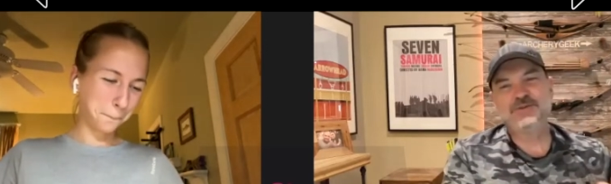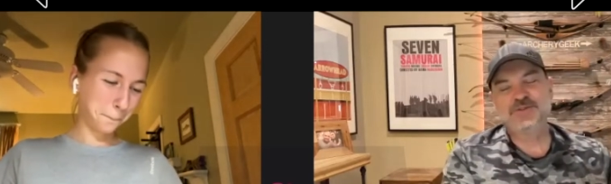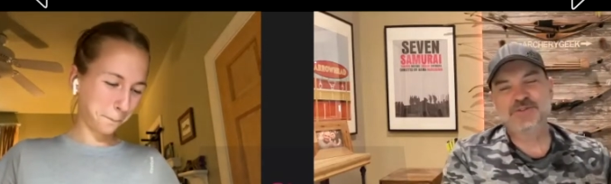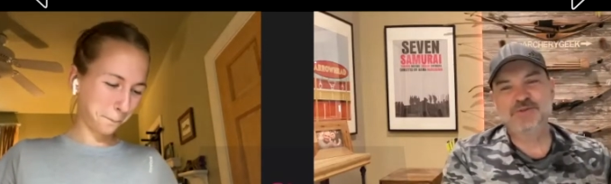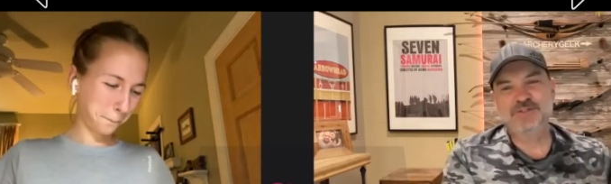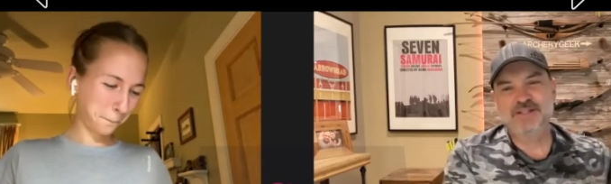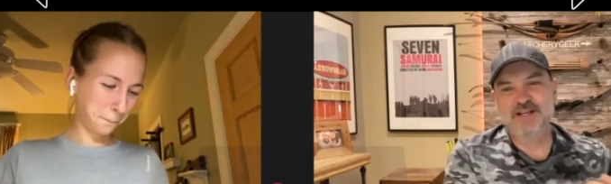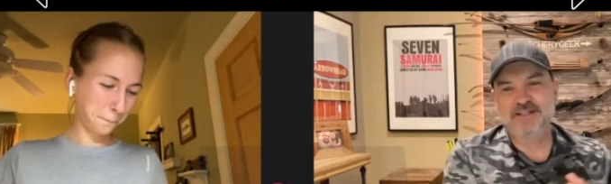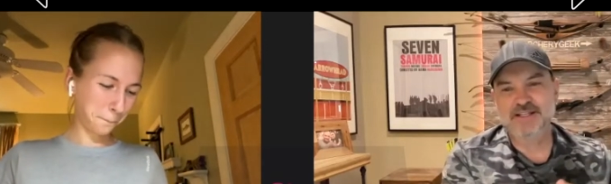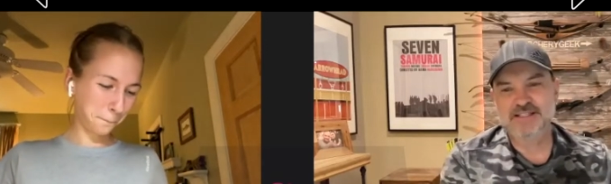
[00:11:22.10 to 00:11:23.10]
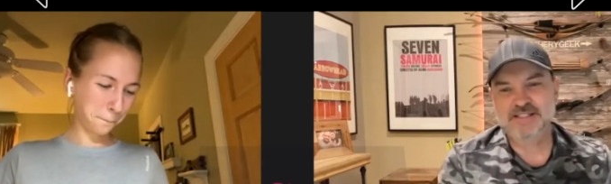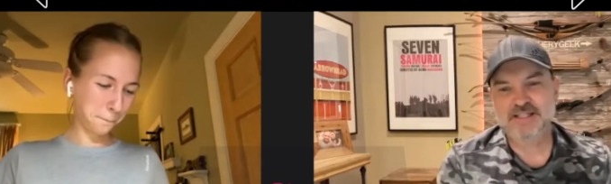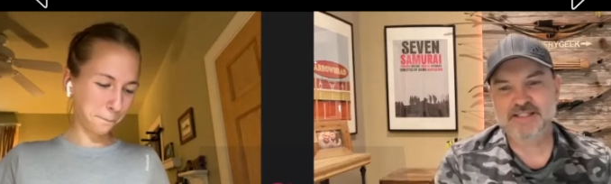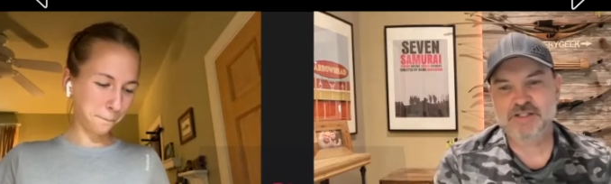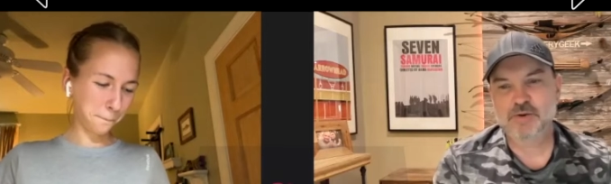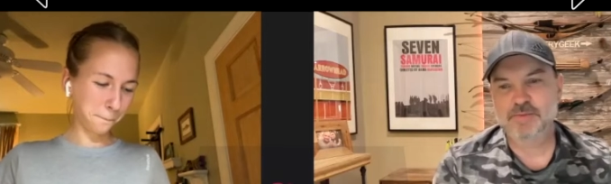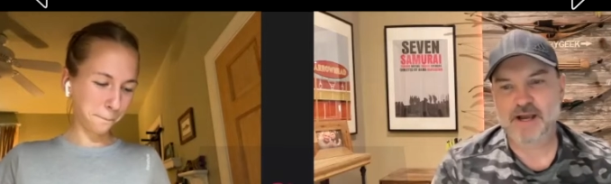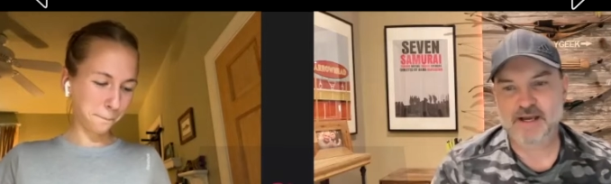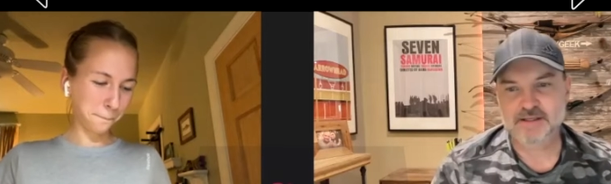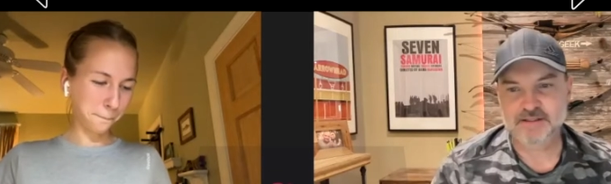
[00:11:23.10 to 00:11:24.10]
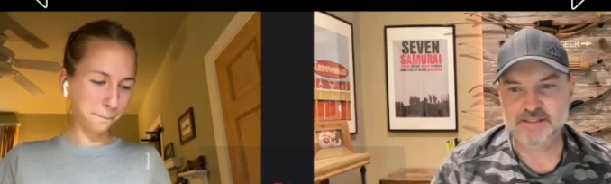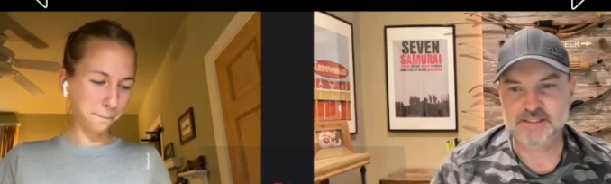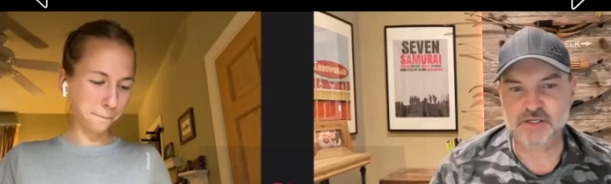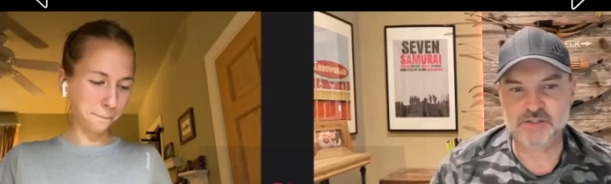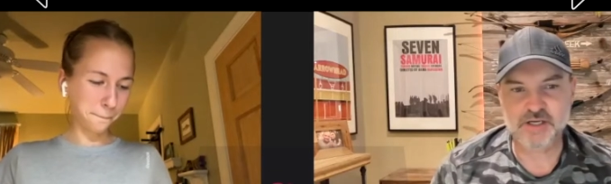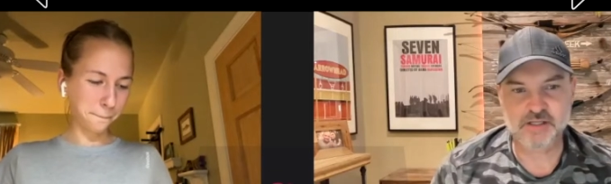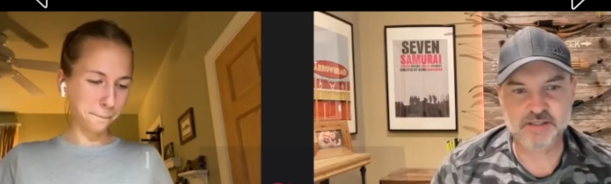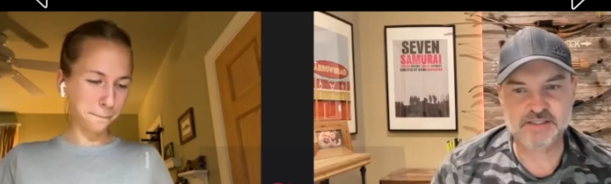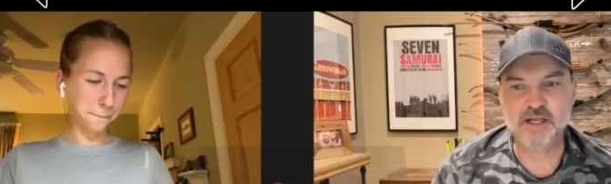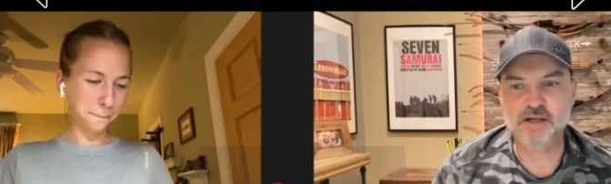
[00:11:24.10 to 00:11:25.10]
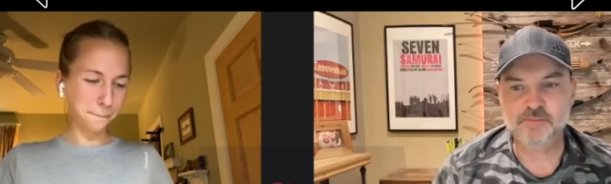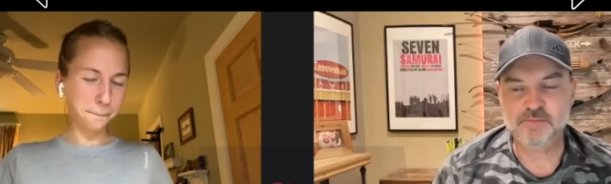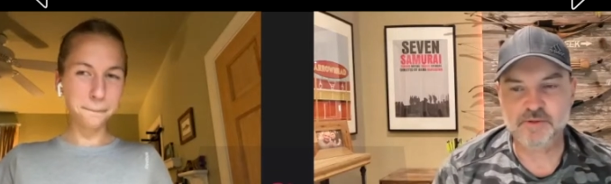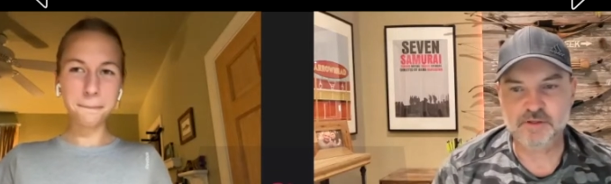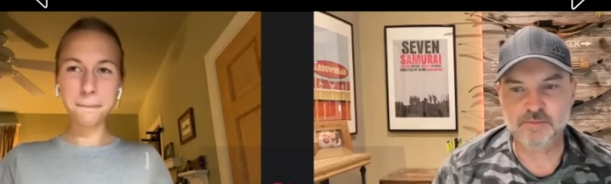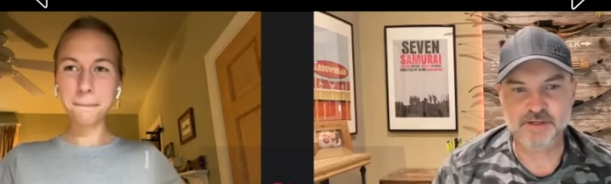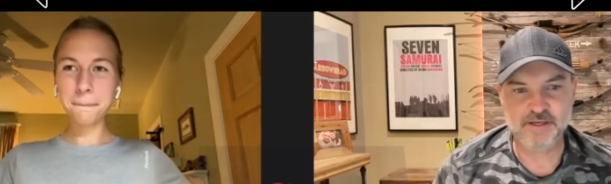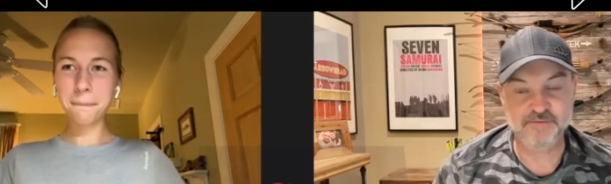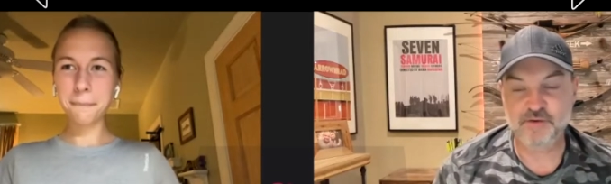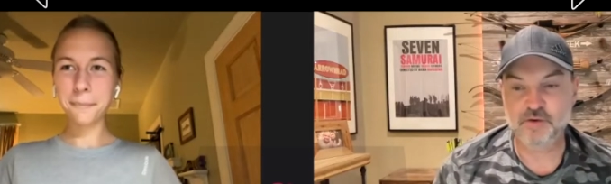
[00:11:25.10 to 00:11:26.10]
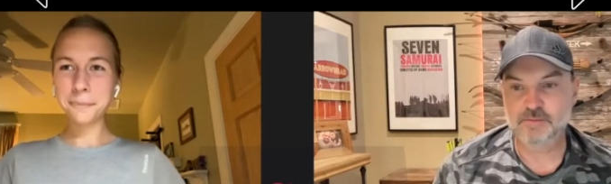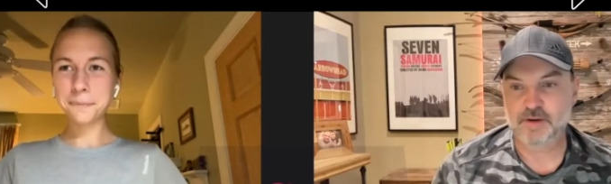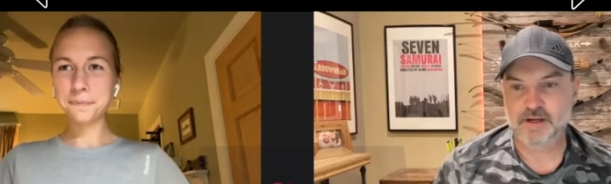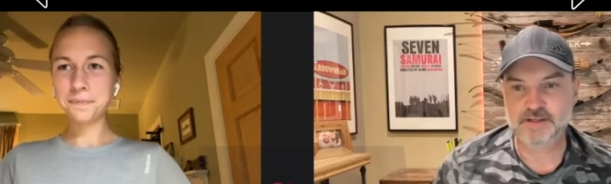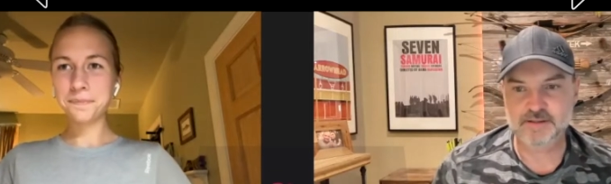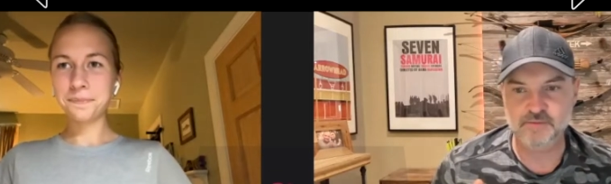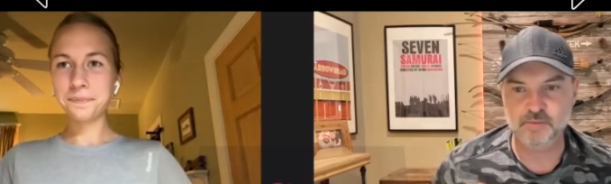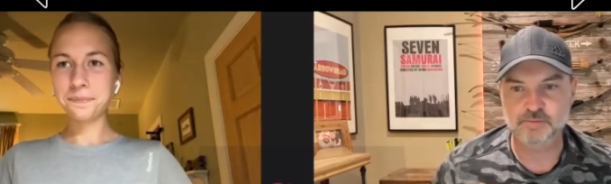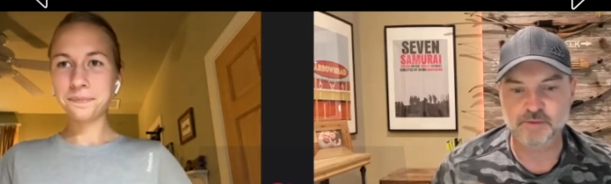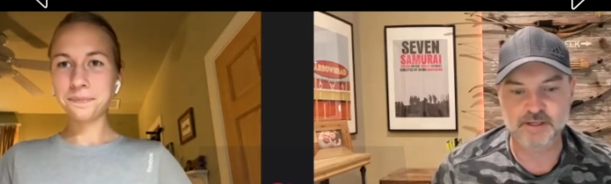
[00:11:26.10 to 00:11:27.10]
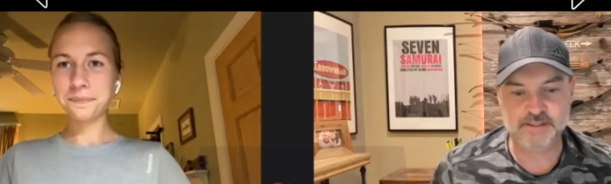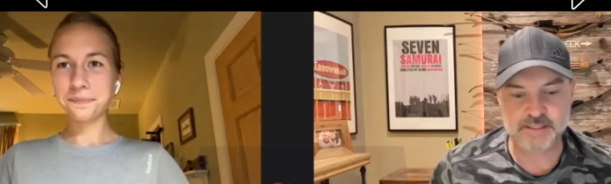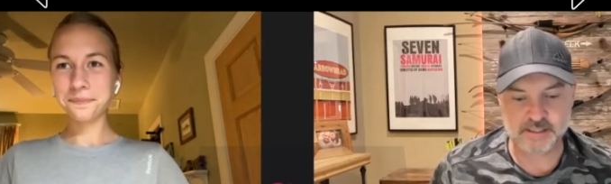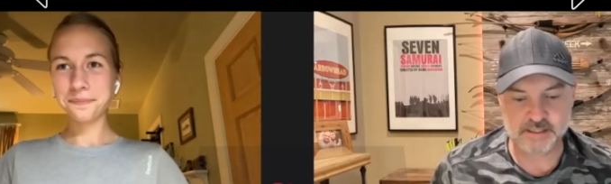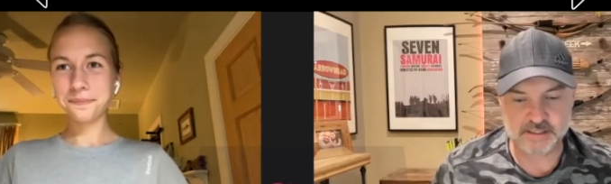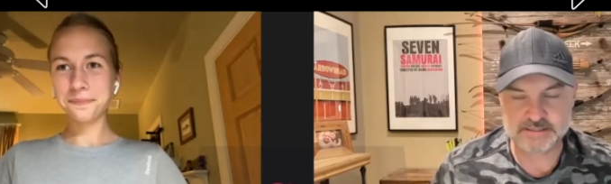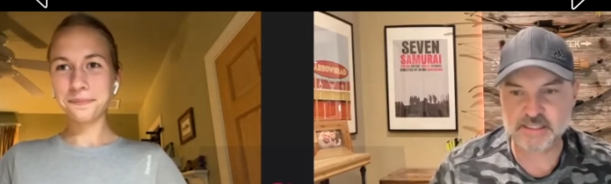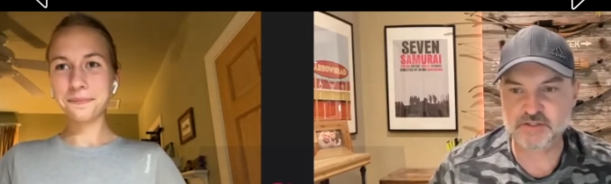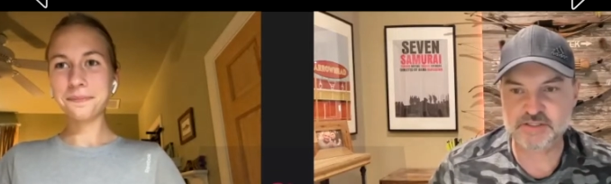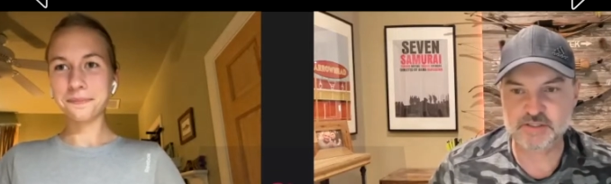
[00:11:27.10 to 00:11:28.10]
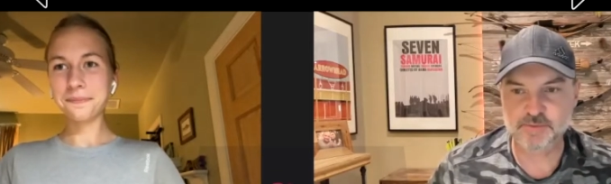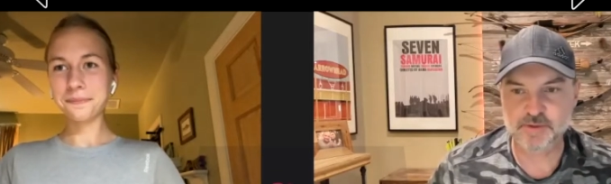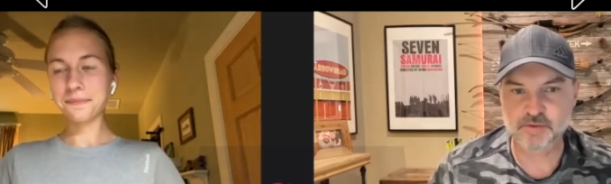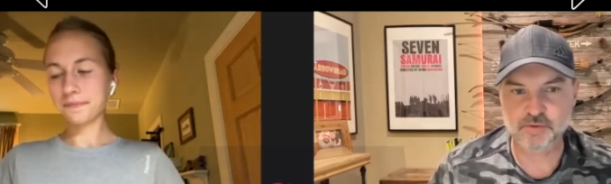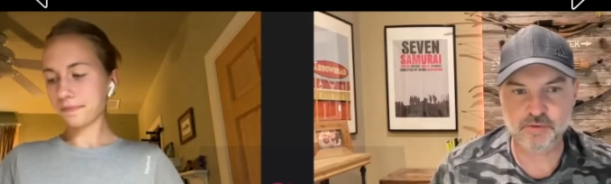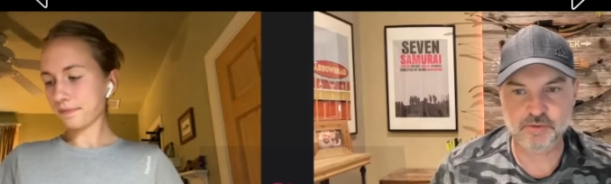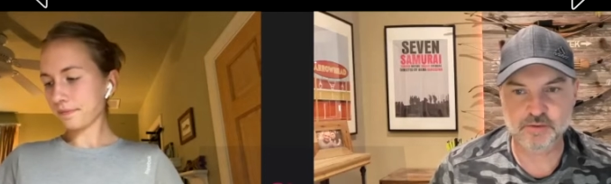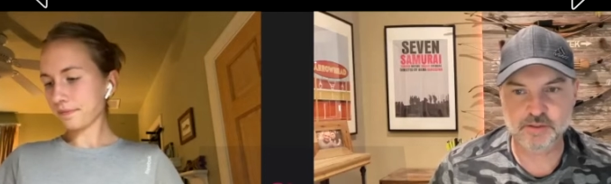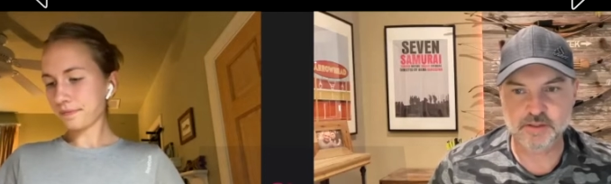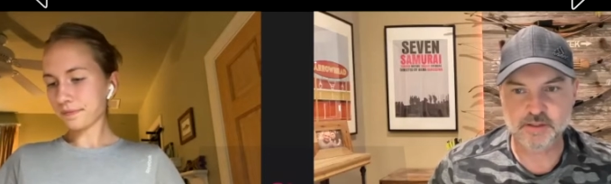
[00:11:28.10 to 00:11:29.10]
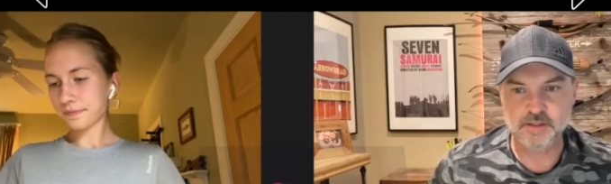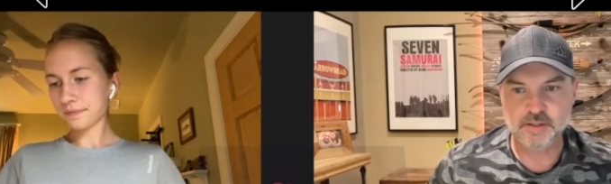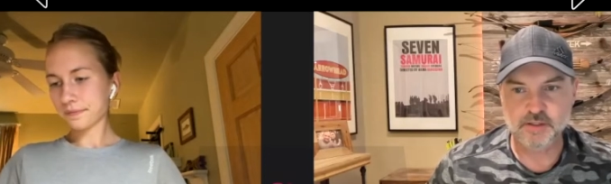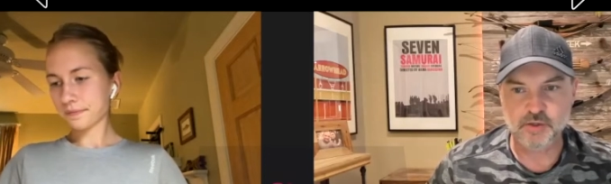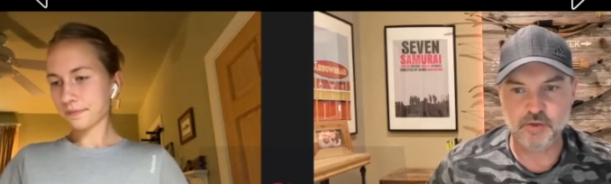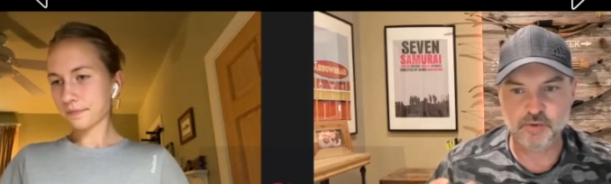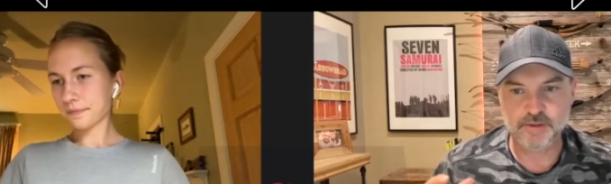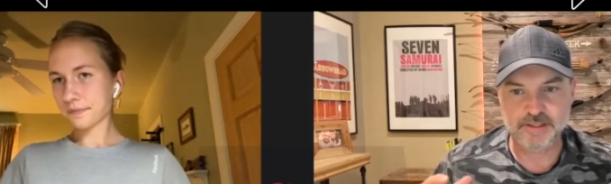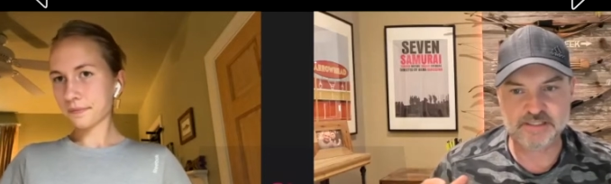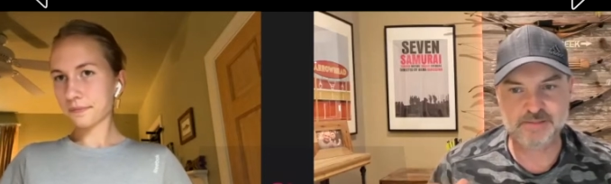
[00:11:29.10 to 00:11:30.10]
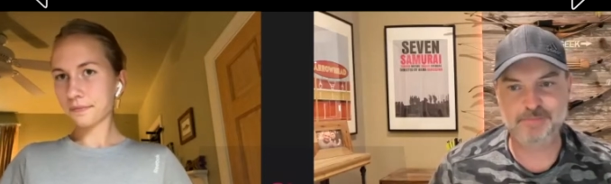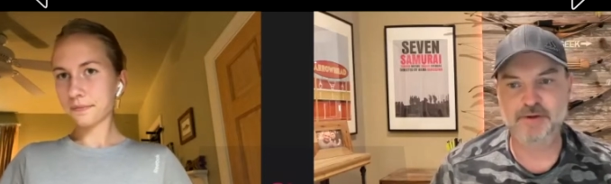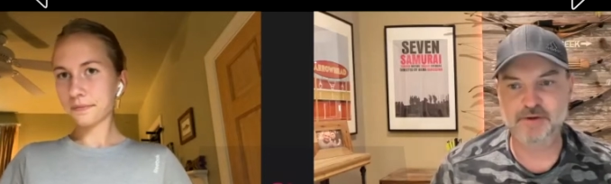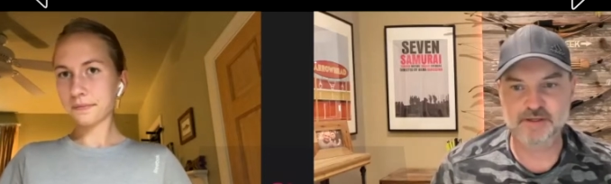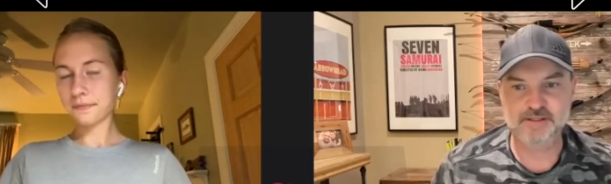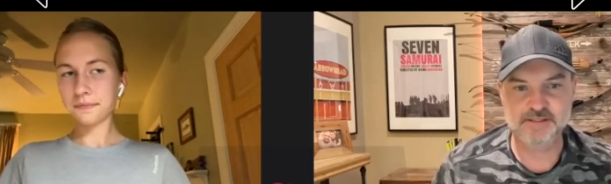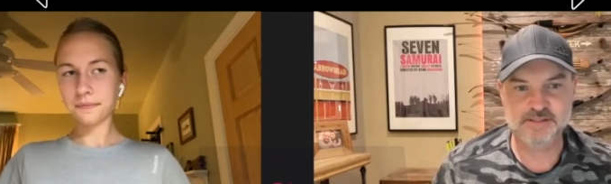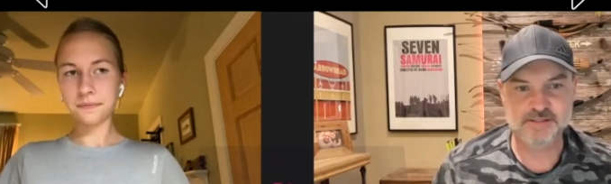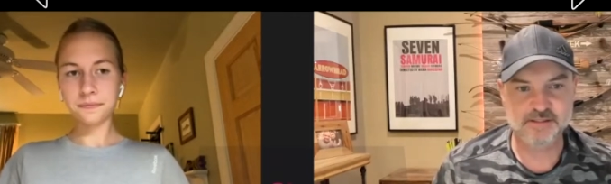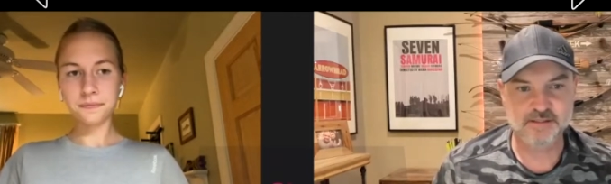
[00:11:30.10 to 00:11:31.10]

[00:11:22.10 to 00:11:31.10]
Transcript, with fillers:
Speaker 1: so let's let's go back. Let's start talk let's talk a little bit, if you don't mind, if you wouldn't mind, uh telling us about your experience